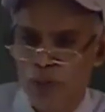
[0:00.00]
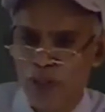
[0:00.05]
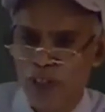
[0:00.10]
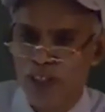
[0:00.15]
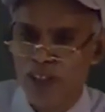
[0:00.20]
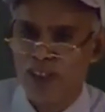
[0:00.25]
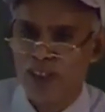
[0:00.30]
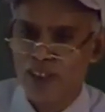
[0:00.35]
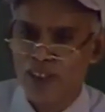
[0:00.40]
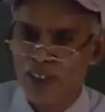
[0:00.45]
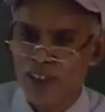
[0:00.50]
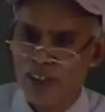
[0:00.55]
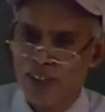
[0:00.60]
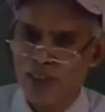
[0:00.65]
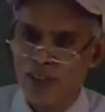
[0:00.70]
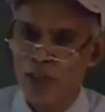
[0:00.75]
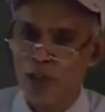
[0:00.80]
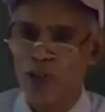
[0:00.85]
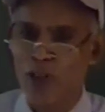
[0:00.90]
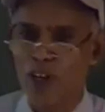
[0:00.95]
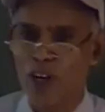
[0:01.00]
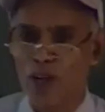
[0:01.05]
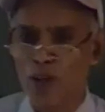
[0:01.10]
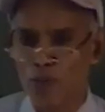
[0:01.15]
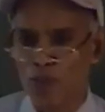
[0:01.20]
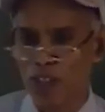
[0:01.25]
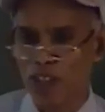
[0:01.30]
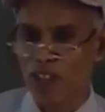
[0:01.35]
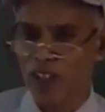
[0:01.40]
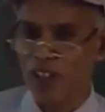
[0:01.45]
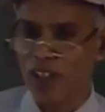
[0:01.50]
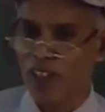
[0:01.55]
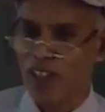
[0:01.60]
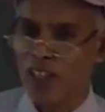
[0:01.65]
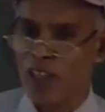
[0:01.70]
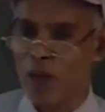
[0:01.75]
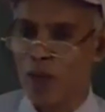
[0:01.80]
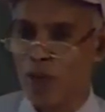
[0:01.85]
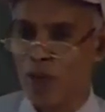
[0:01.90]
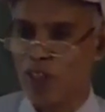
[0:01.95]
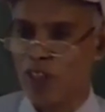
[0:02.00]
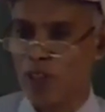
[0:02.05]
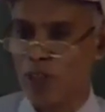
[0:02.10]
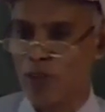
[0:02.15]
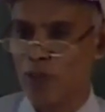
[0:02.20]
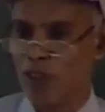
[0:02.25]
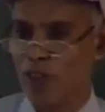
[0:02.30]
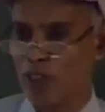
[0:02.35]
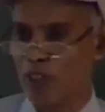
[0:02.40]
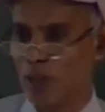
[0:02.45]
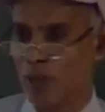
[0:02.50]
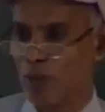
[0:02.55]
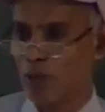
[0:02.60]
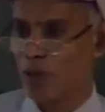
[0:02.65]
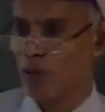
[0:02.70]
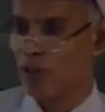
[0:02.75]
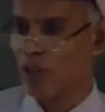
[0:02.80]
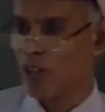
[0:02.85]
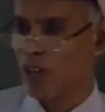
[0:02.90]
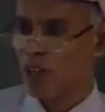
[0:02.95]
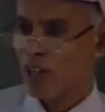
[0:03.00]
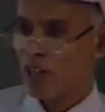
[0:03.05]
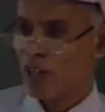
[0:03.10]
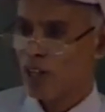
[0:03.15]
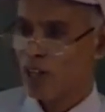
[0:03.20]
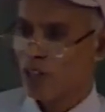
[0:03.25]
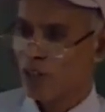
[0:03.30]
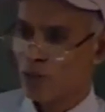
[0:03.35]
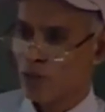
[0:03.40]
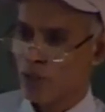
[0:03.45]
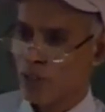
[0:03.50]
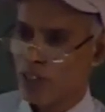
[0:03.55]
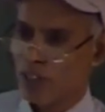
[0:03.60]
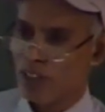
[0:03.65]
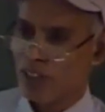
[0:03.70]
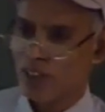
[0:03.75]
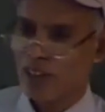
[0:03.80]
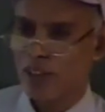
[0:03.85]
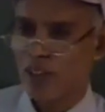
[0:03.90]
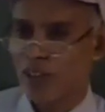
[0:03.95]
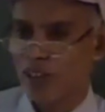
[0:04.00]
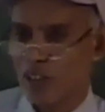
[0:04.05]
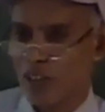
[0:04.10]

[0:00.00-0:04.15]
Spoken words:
because in this you are not making any approximation about no variation of the